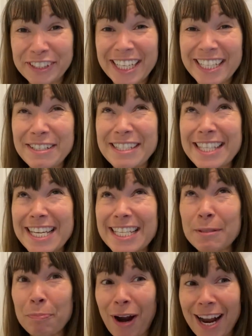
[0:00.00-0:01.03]
that
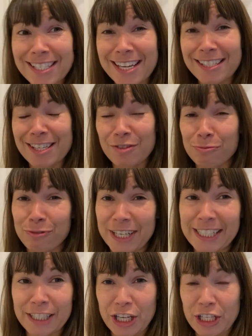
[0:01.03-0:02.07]
this practice is
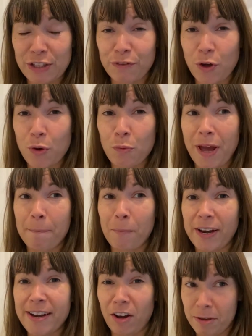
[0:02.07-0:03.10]
really useful when my
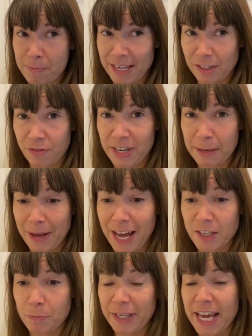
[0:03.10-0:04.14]
nightmares are really
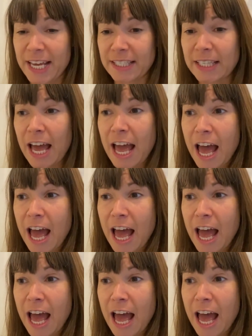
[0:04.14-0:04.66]
bad, because